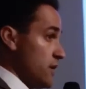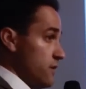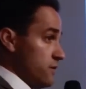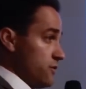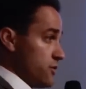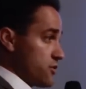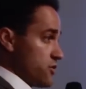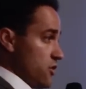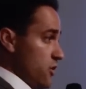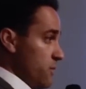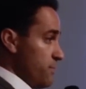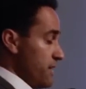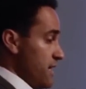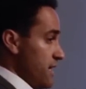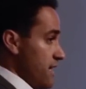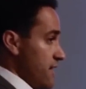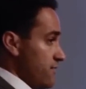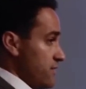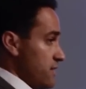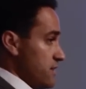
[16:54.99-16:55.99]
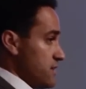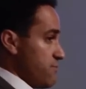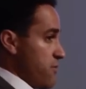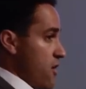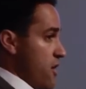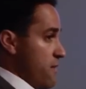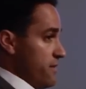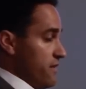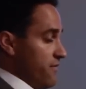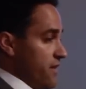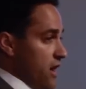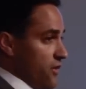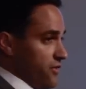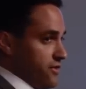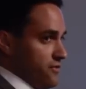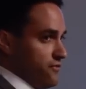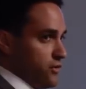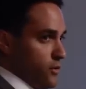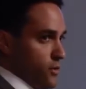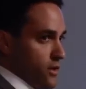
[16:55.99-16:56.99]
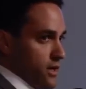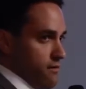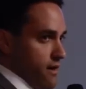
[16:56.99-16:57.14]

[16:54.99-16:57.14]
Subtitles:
There's nobody at the Department of Health in Florida